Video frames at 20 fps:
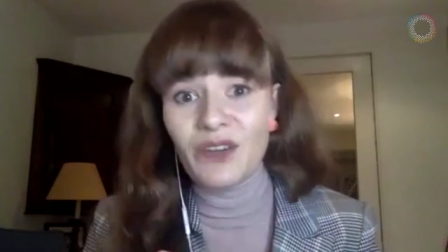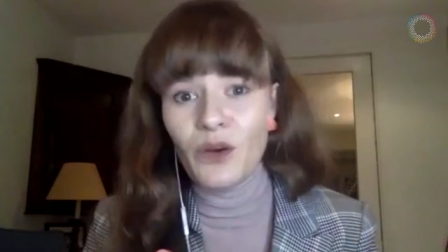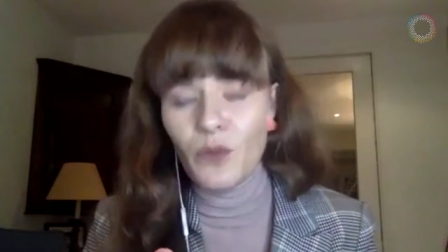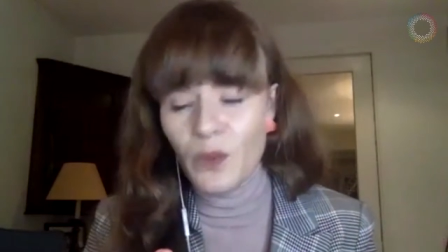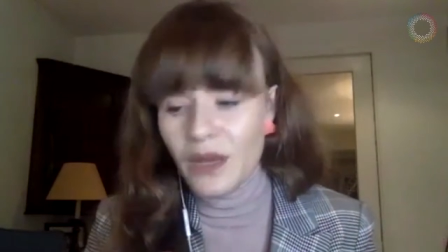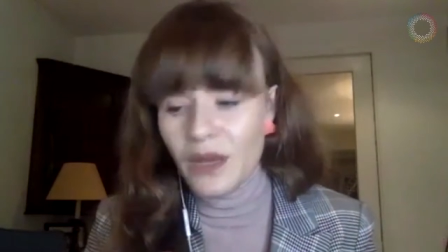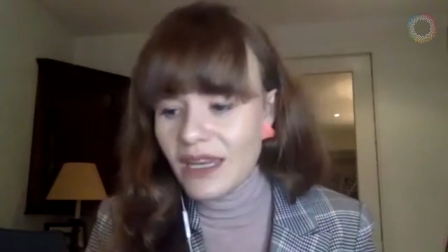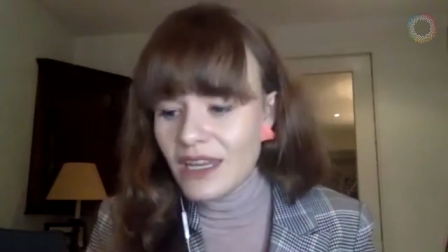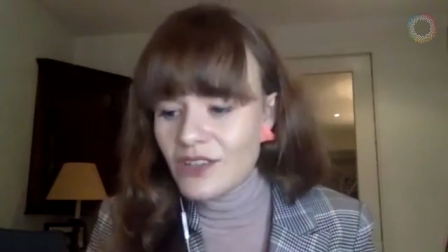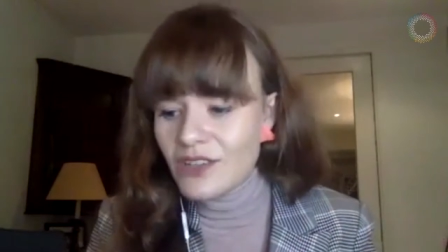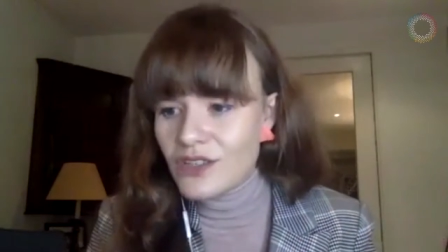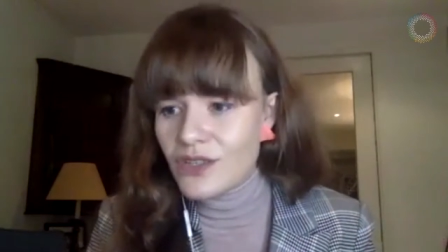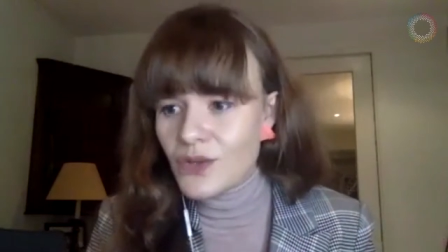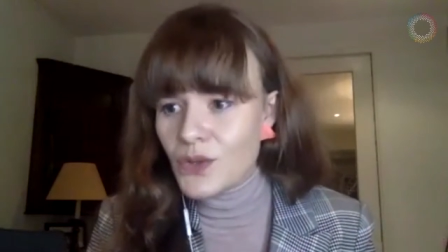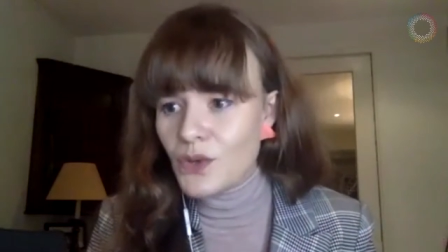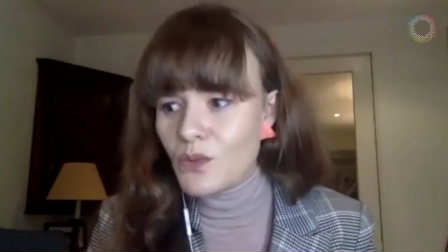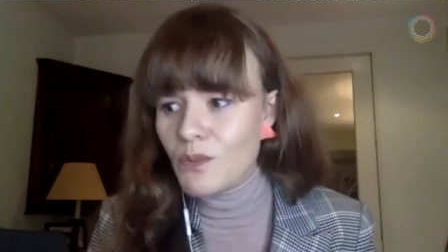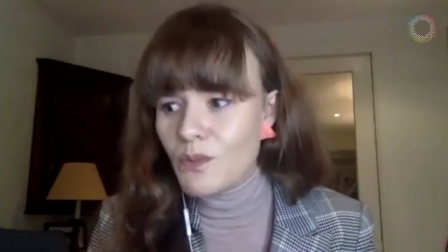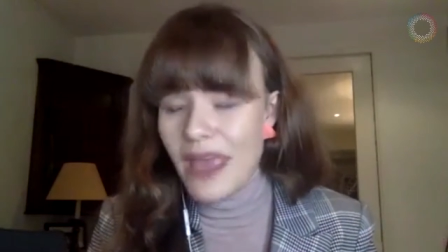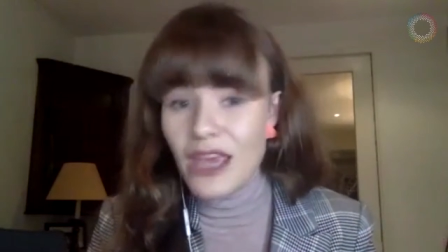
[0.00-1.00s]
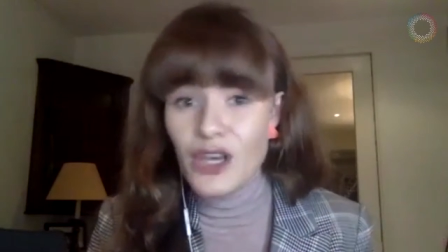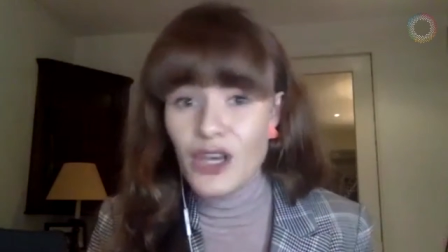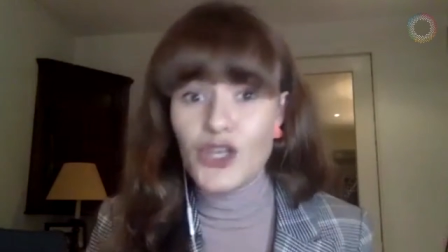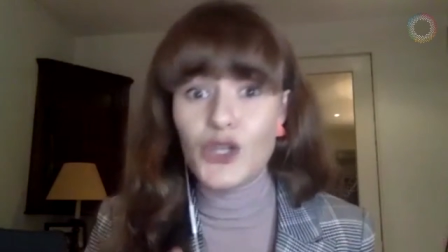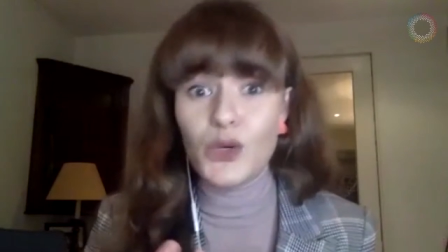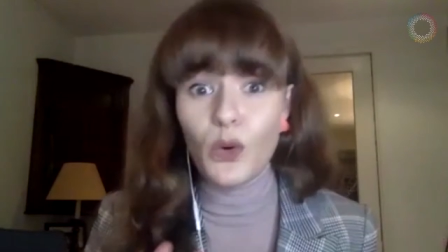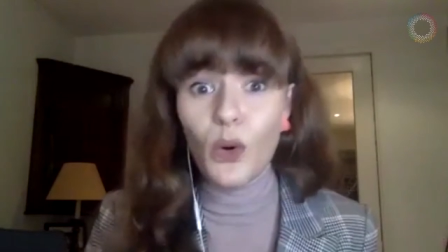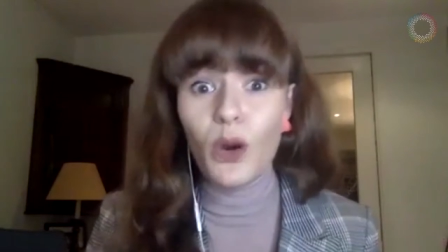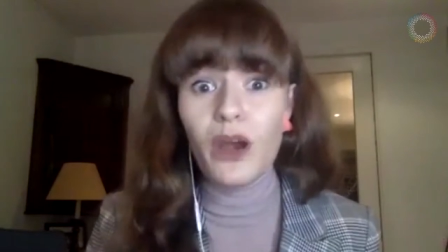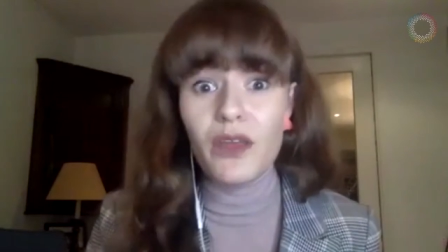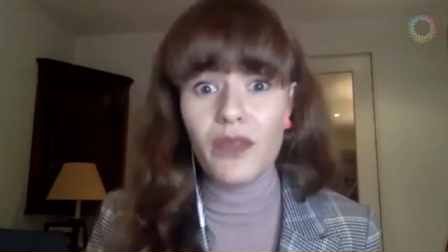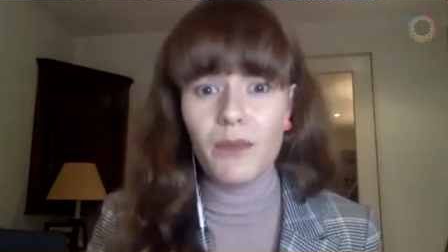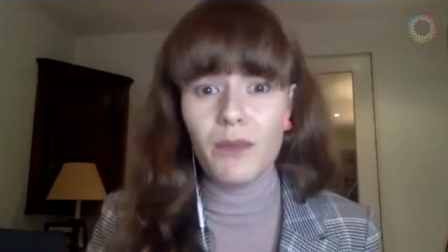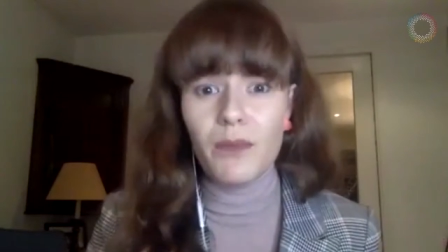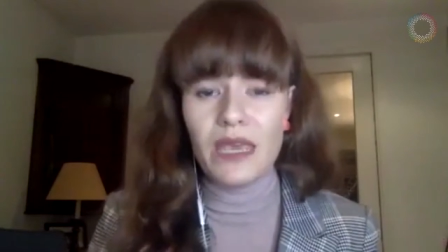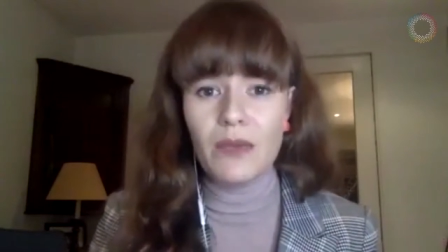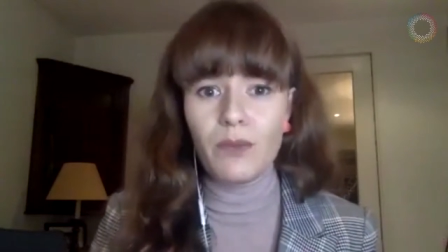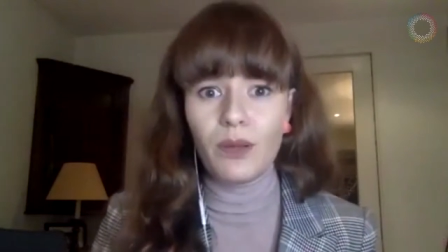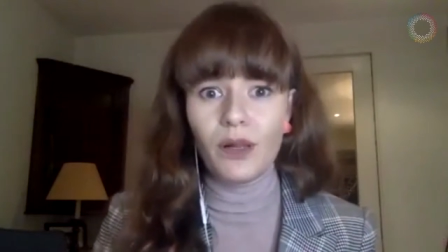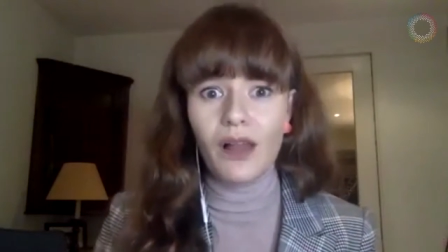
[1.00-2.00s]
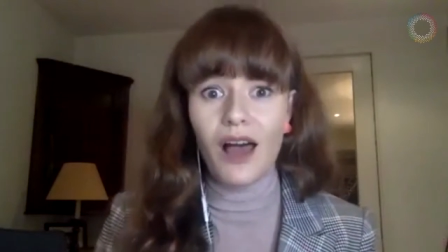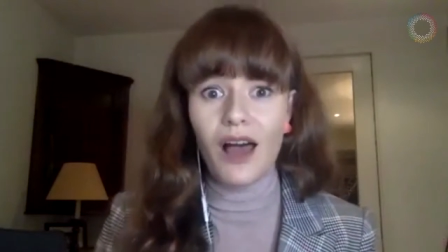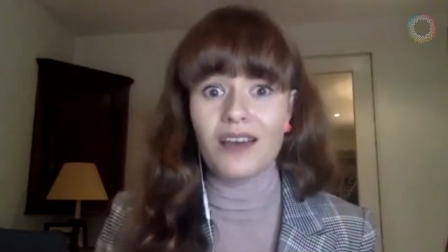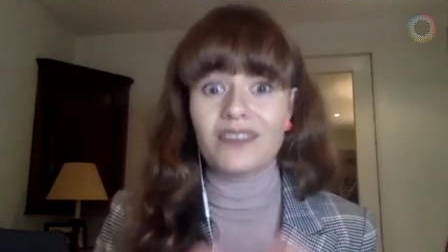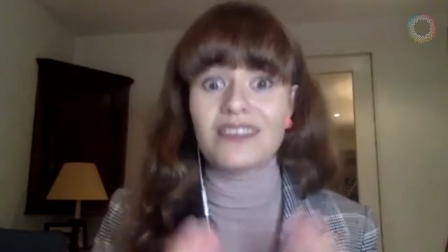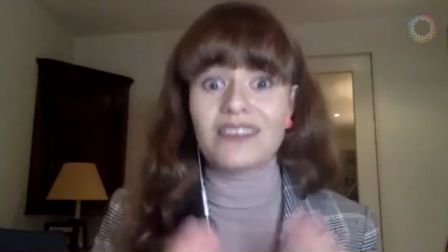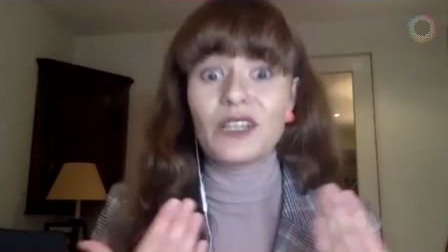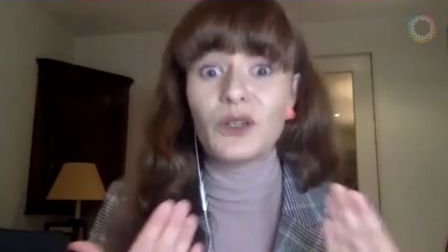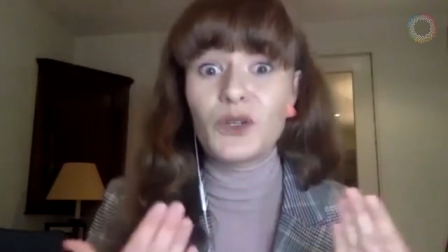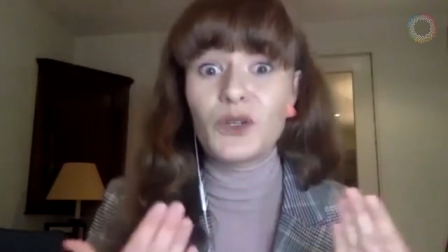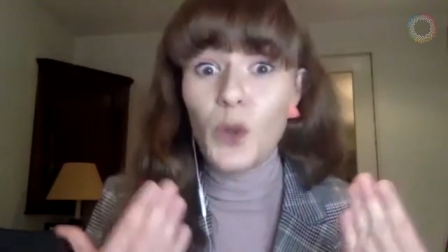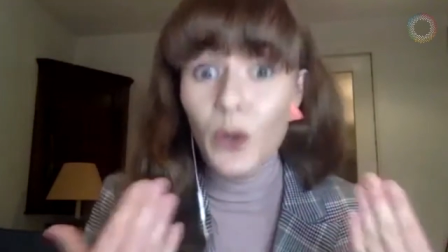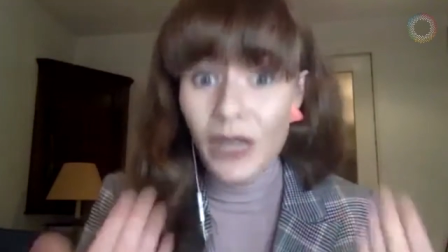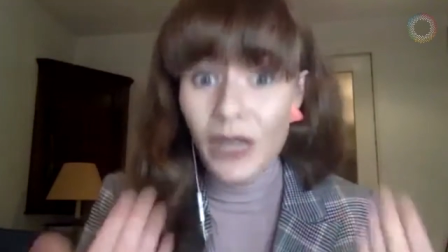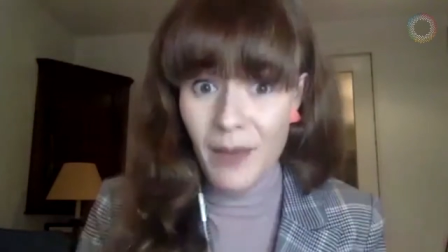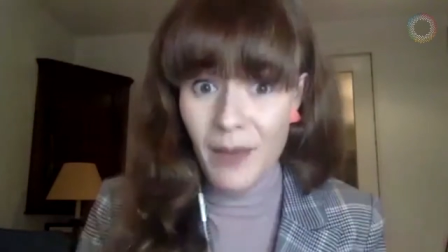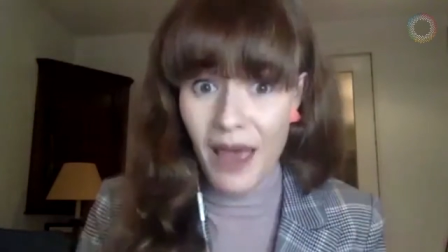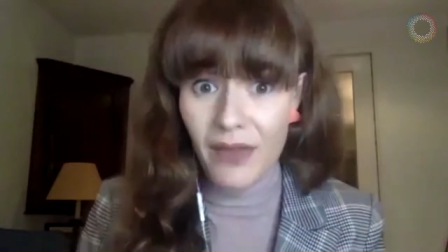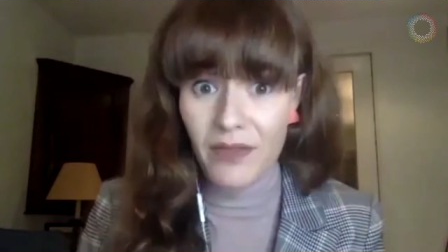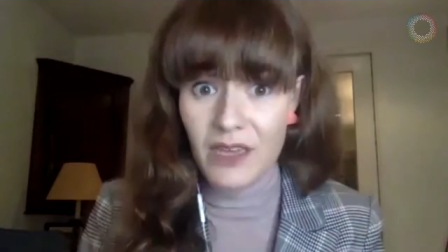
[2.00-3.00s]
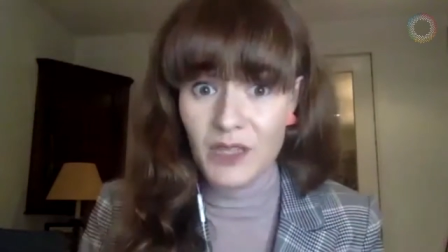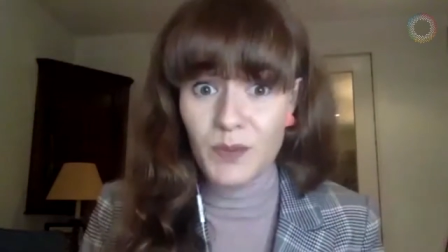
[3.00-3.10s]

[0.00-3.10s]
We need to make sure that people are still talking about this,